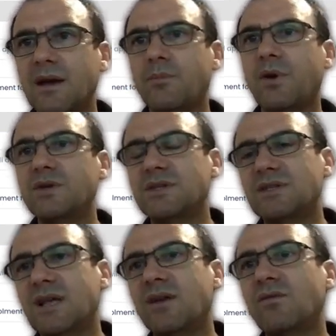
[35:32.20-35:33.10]

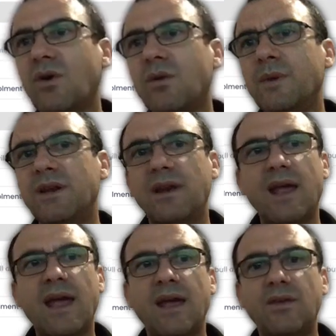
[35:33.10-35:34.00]
process that enrollment
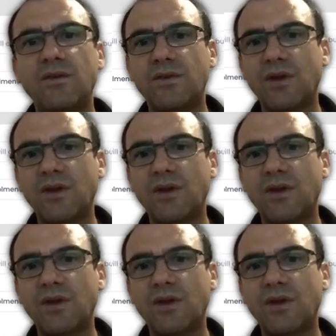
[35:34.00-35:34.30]
and